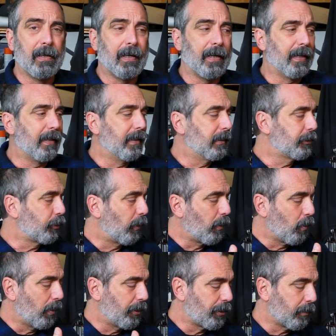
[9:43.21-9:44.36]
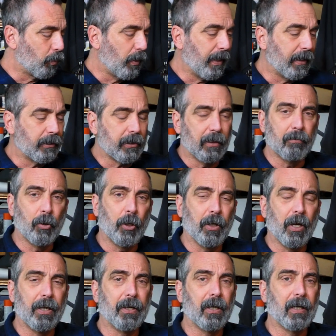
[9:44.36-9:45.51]
And so I ordered some rings and put it
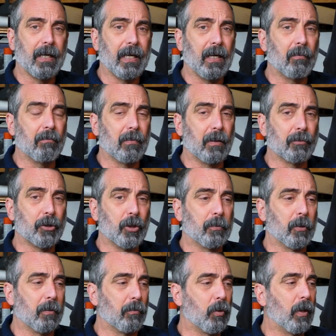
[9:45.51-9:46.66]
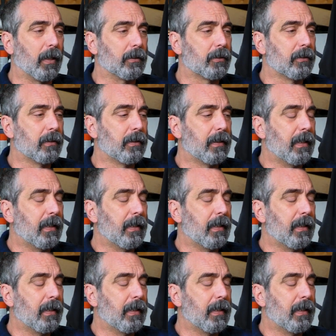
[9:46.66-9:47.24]
on there, and I'm super impressed.